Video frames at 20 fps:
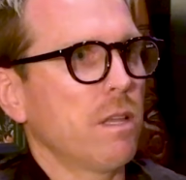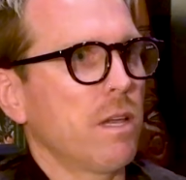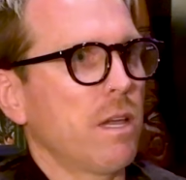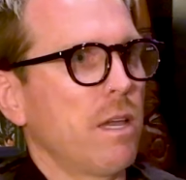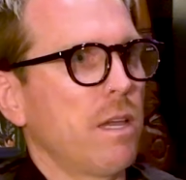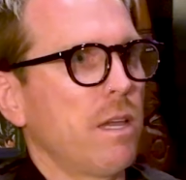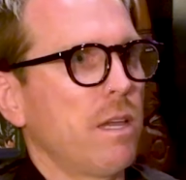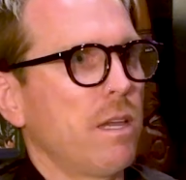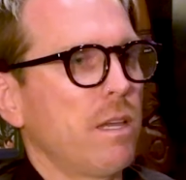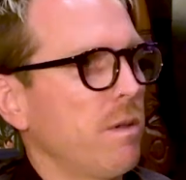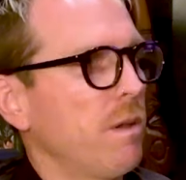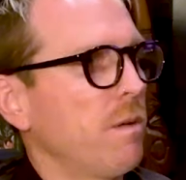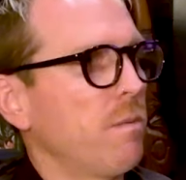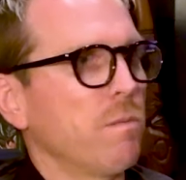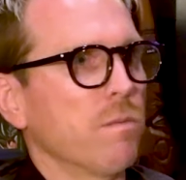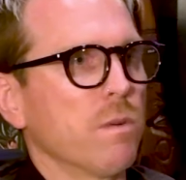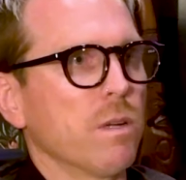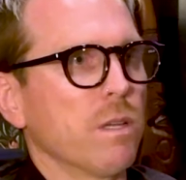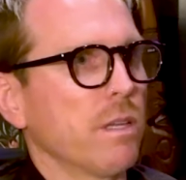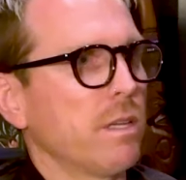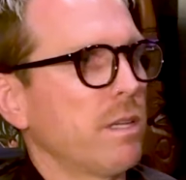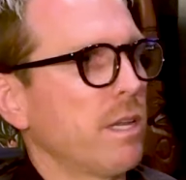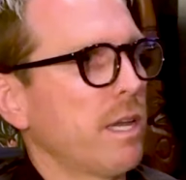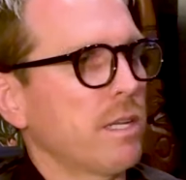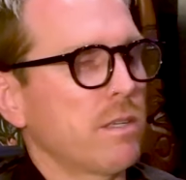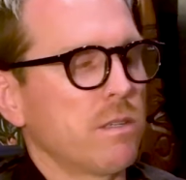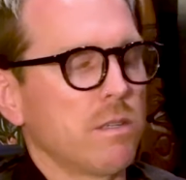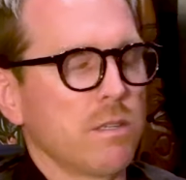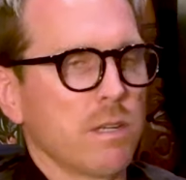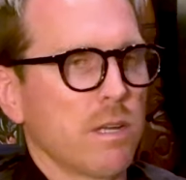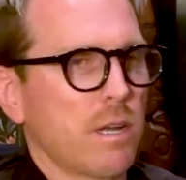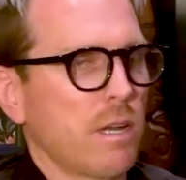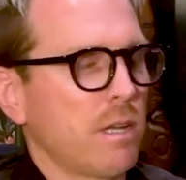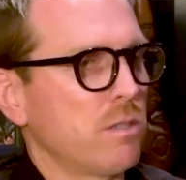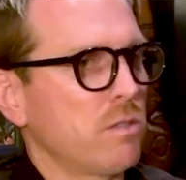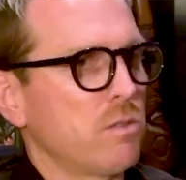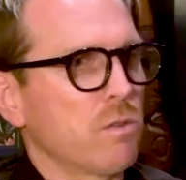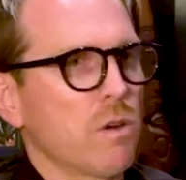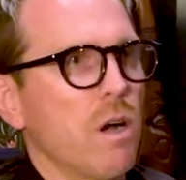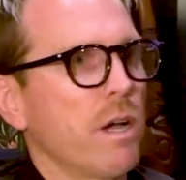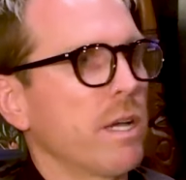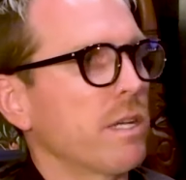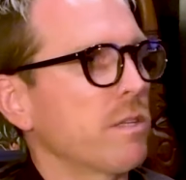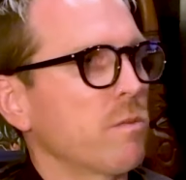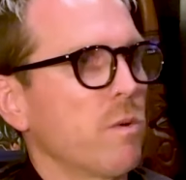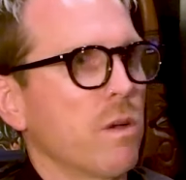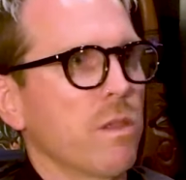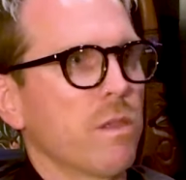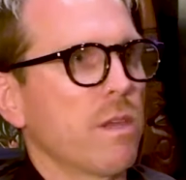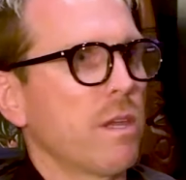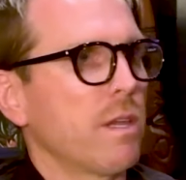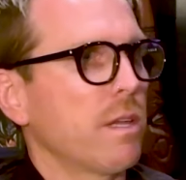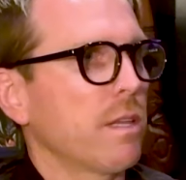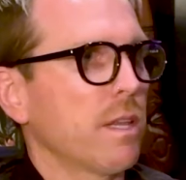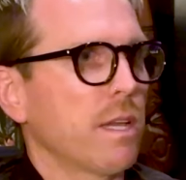Like it really yeah, drawing's one thing.